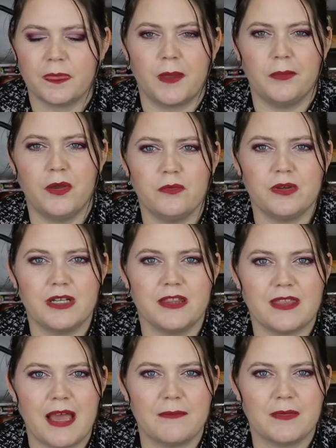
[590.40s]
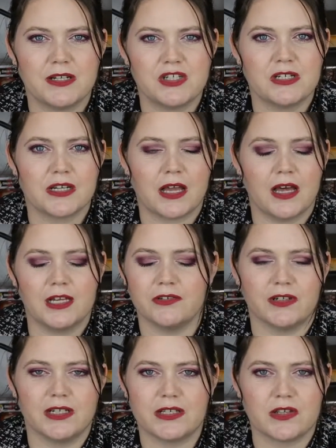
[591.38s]
I'm not really that much into
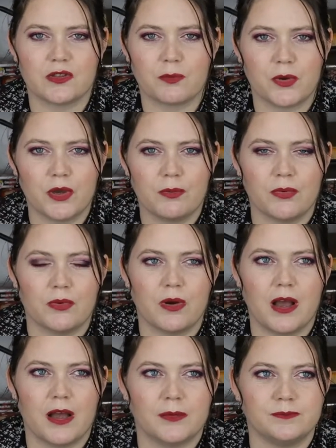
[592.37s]
colour unless it's purple.